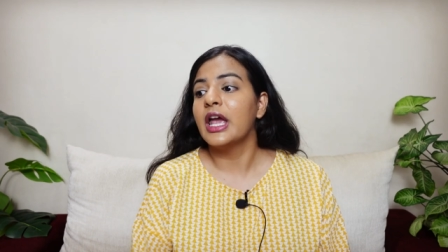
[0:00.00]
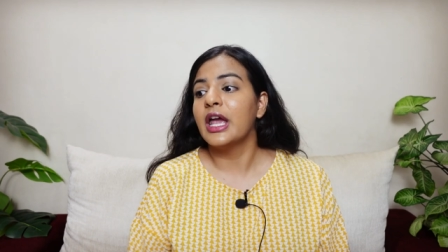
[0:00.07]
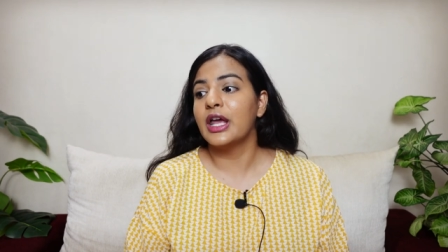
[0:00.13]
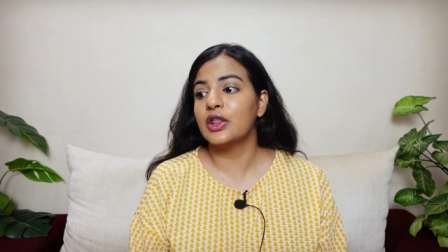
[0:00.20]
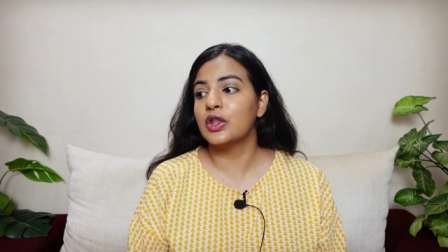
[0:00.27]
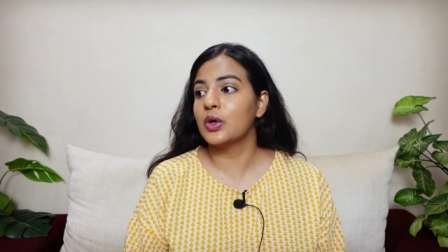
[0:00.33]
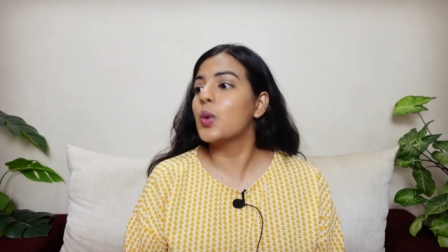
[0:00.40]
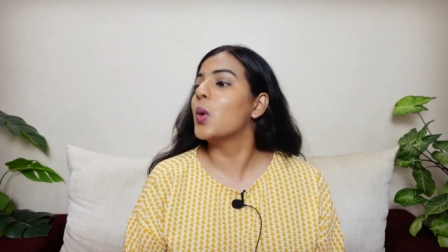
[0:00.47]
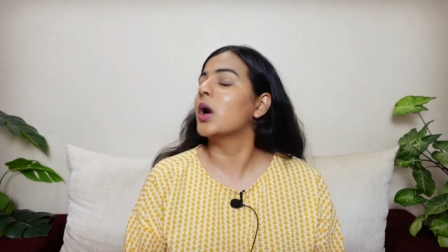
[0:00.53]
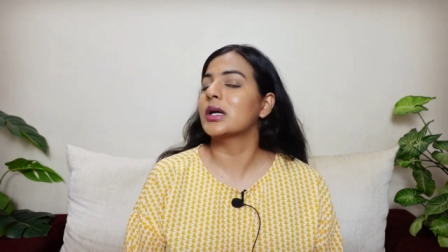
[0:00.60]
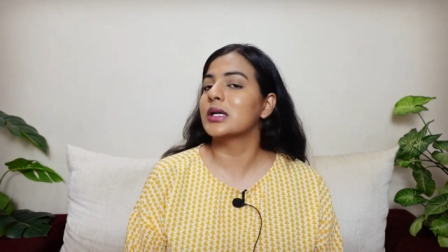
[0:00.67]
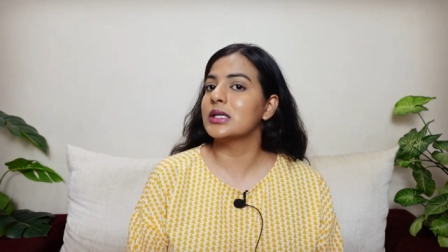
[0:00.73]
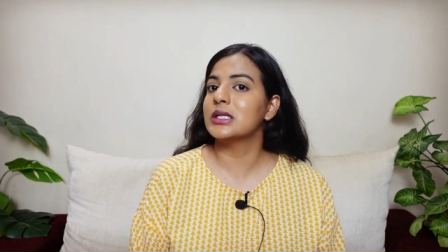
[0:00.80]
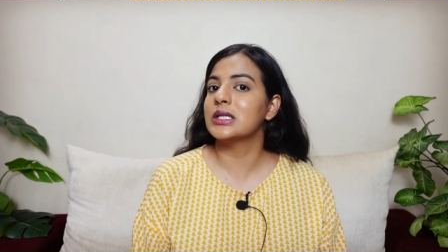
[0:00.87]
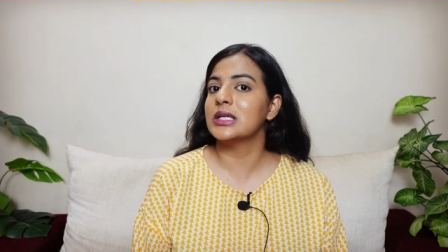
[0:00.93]
in the
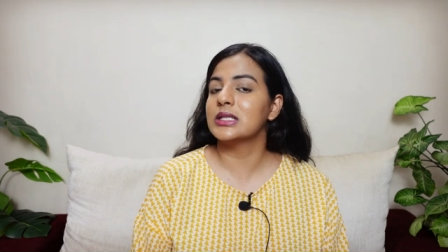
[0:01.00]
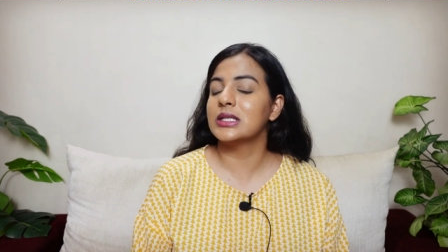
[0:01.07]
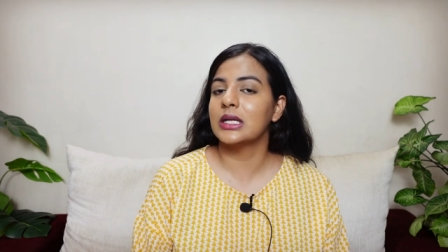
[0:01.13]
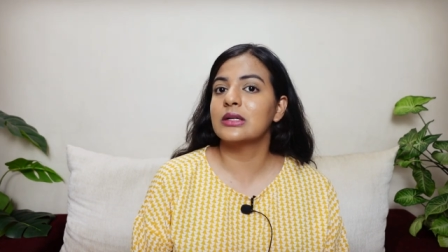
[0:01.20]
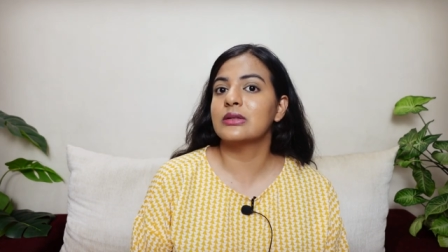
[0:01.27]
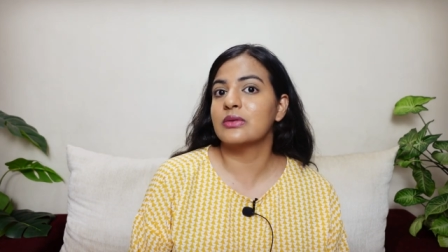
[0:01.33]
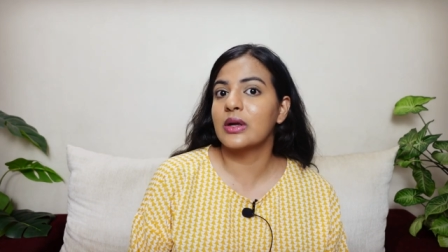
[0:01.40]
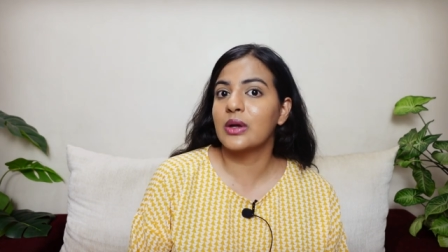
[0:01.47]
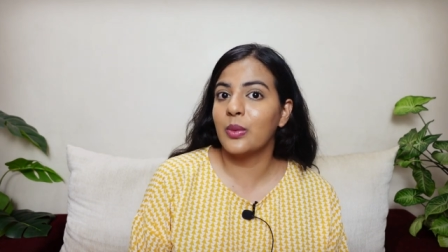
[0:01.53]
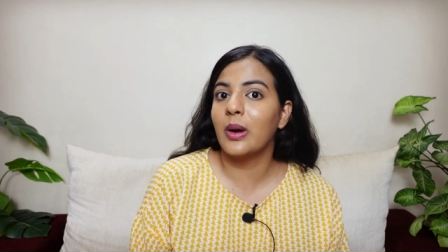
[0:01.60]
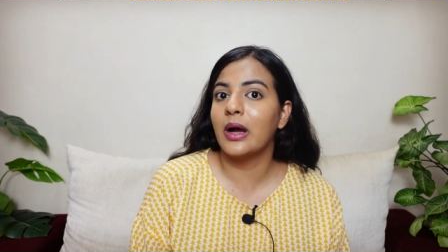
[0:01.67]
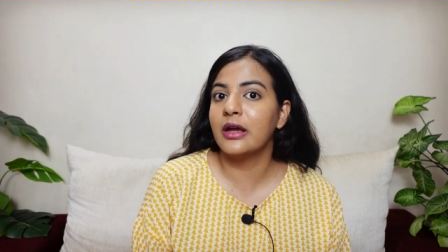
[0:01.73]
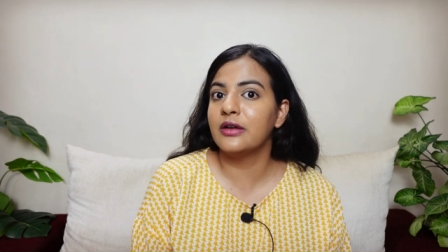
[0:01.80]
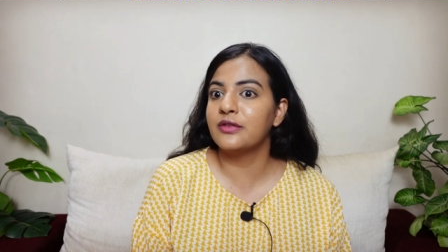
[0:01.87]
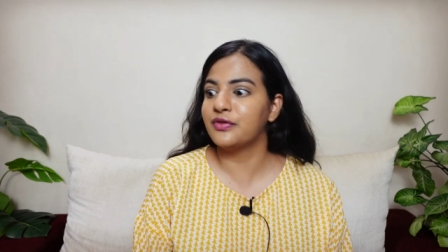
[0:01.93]
quantities that is
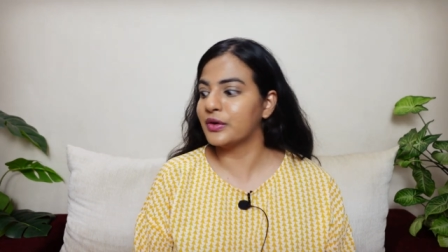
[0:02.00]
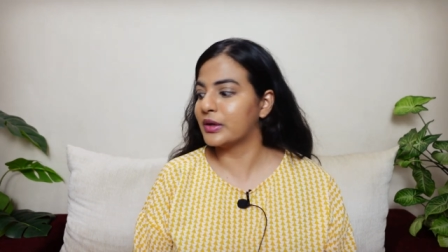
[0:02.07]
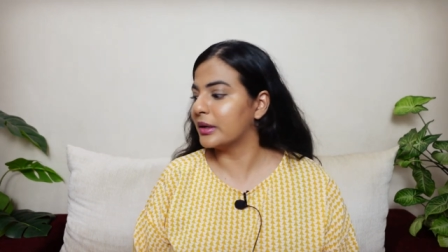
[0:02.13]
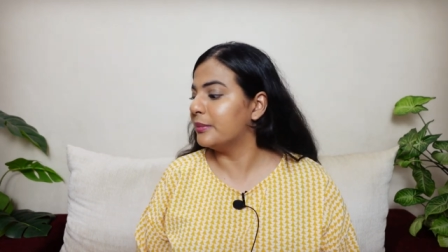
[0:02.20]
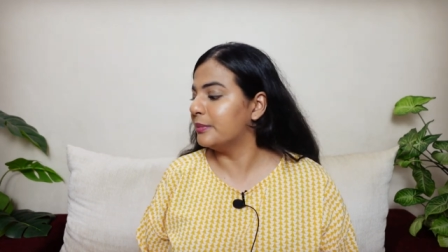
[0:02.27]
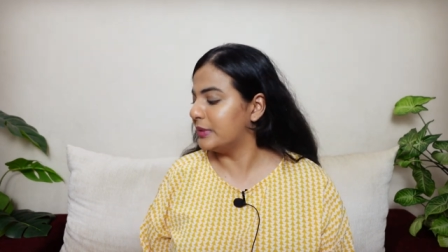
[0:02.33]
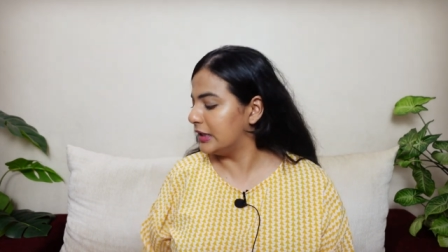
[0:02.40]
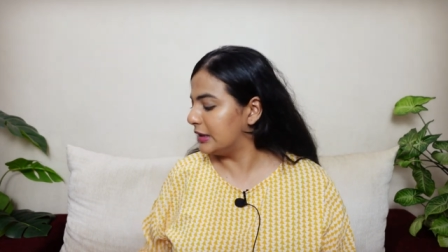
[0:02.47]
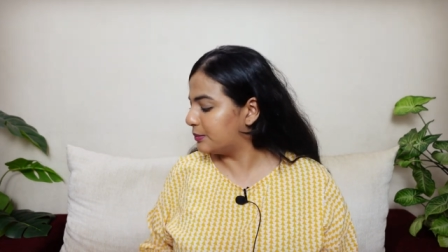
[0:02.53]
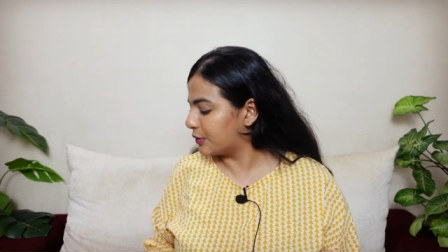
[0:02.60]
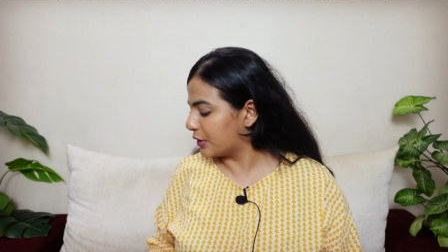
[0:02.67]
required for complete